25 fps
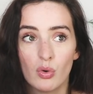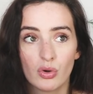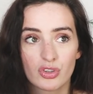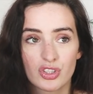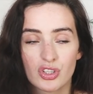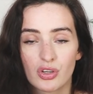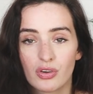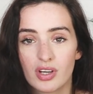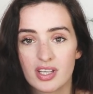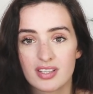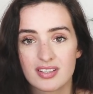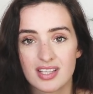
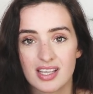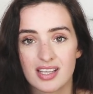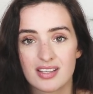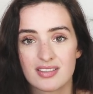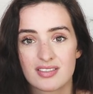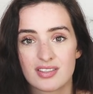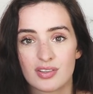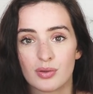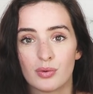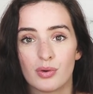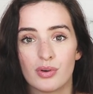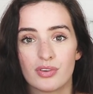
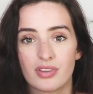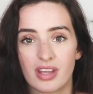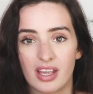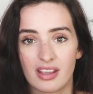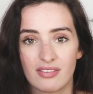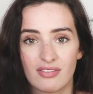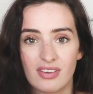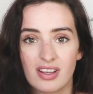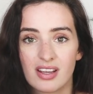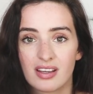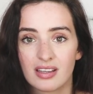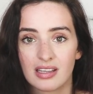choices towards
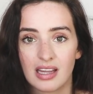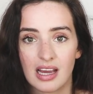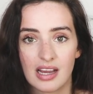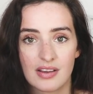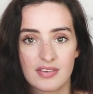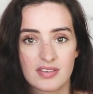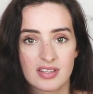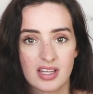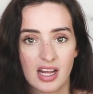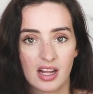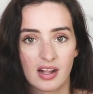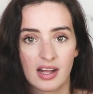a vegan
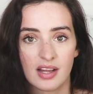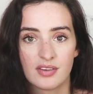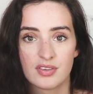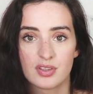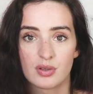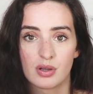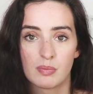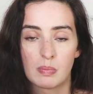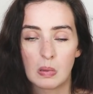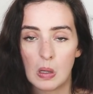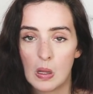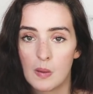lifestyle and
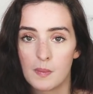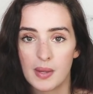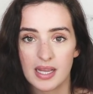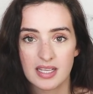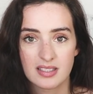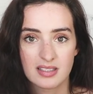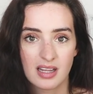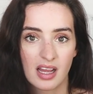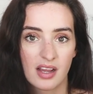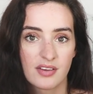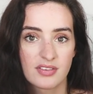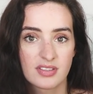to a
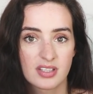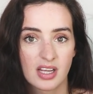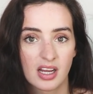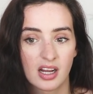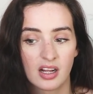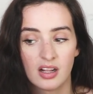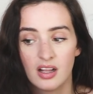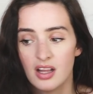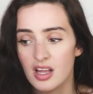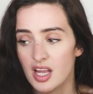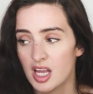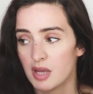plant-based
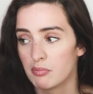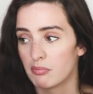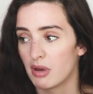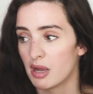lifestyle.